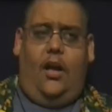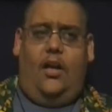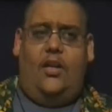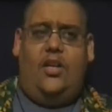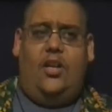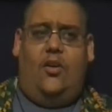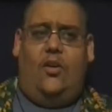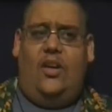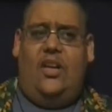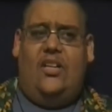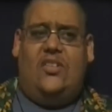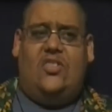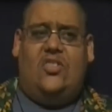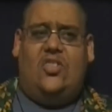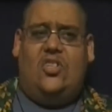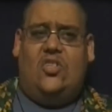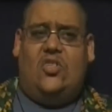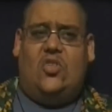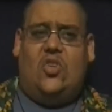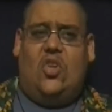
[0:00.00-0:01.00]
You know, it's
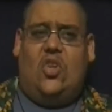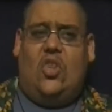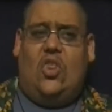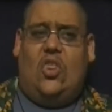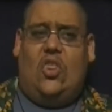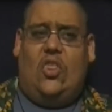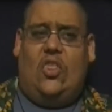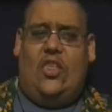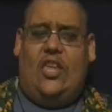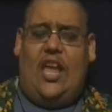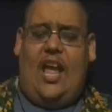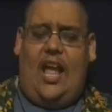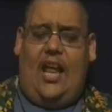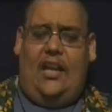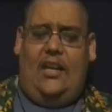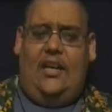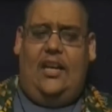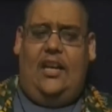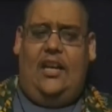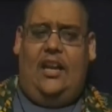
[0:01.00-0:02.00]
just, the
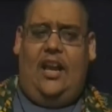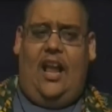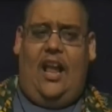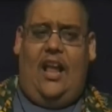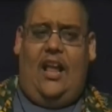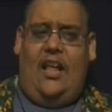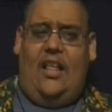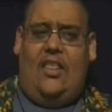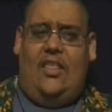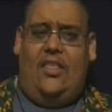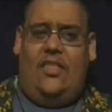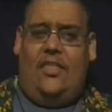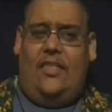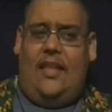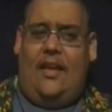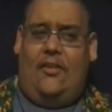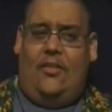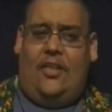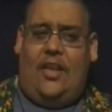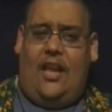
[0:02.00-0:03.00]
ending,
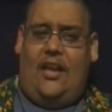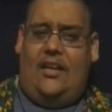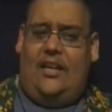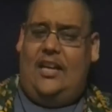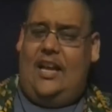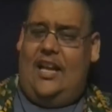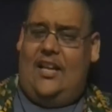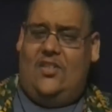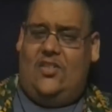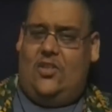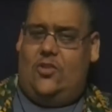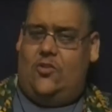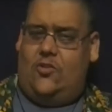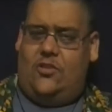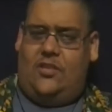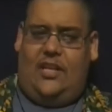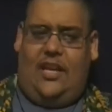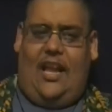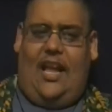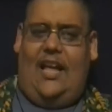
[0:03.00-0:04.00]
Now, the ending, as
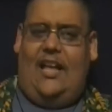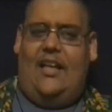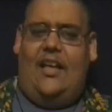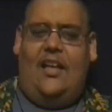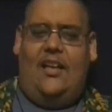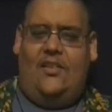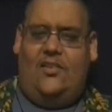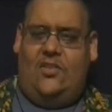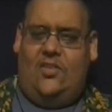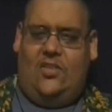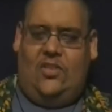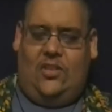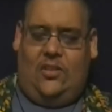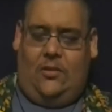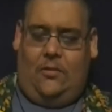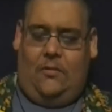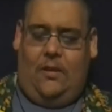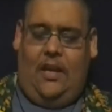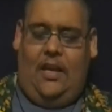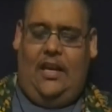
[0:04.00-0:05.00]
interesting
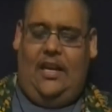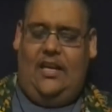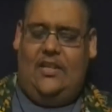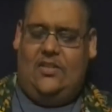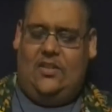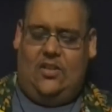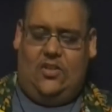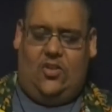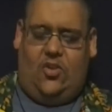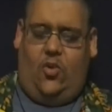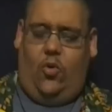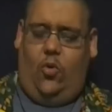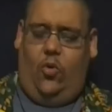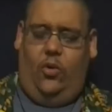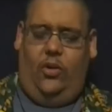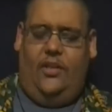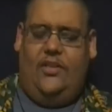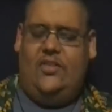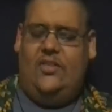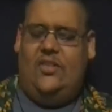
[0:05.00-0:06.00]
as it is, and as
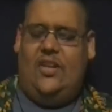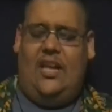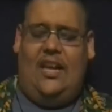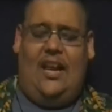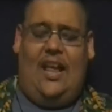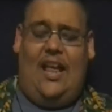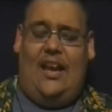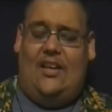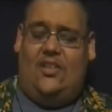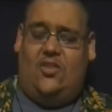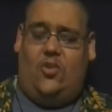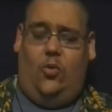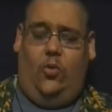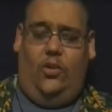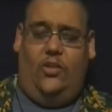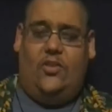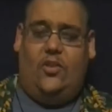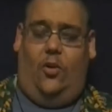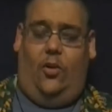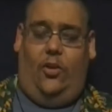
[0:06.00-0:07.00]
cool as and as
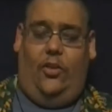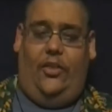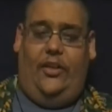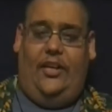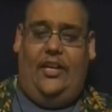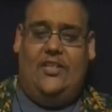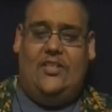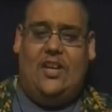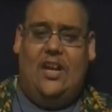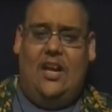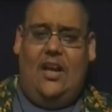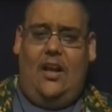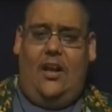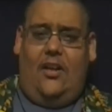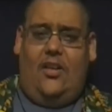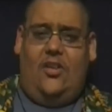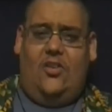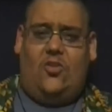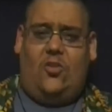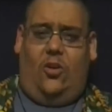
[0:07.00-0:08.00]
cool as the whole thing is,
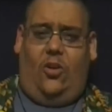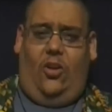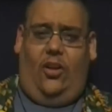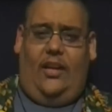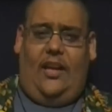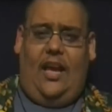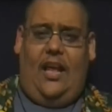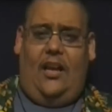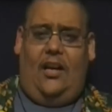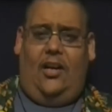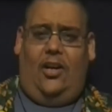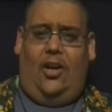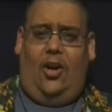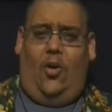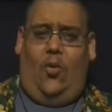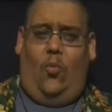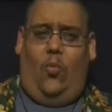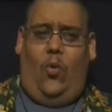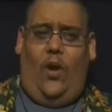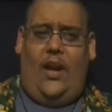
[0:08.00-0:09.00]
you sort of look at it and
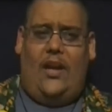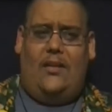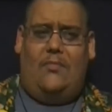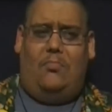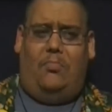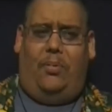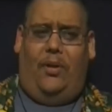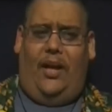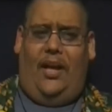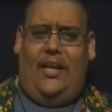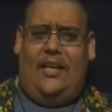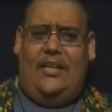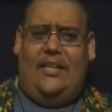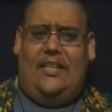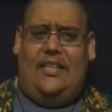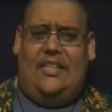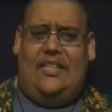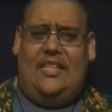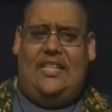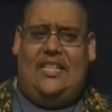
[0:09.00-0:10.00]
go, wait, but
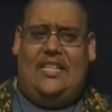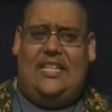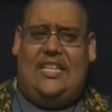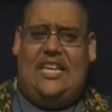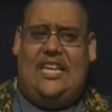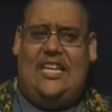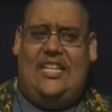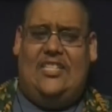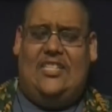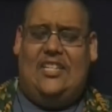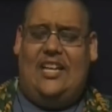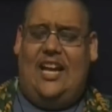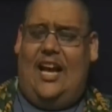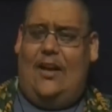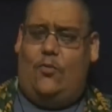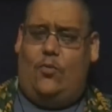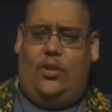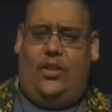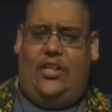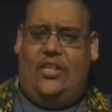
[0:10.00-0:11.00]
he's
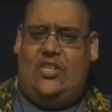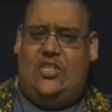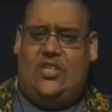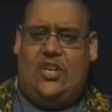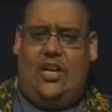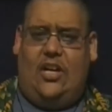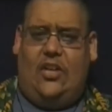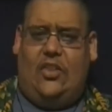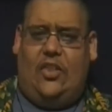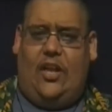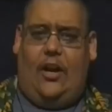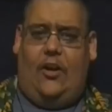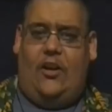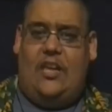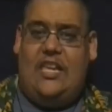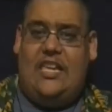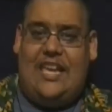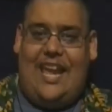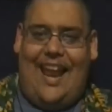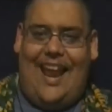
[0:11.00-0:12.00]
not really stuck there.
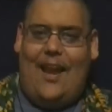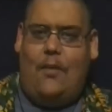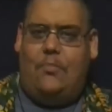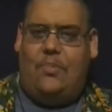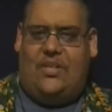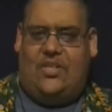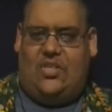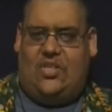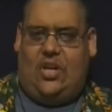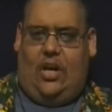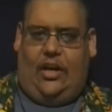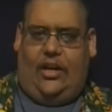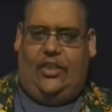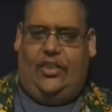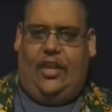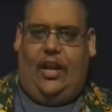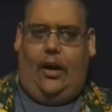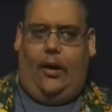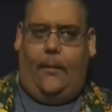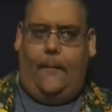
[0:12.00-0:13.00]
He can't be stuck
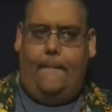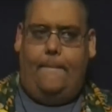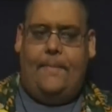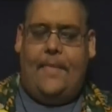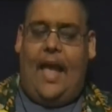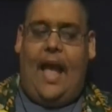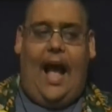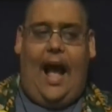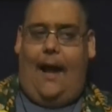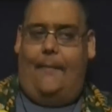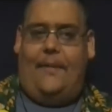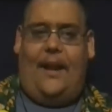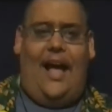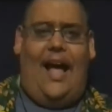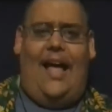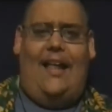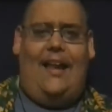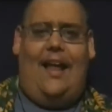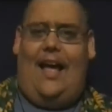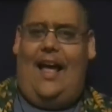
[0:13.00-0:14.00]
there. I'm
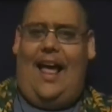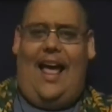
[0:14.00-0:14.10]
not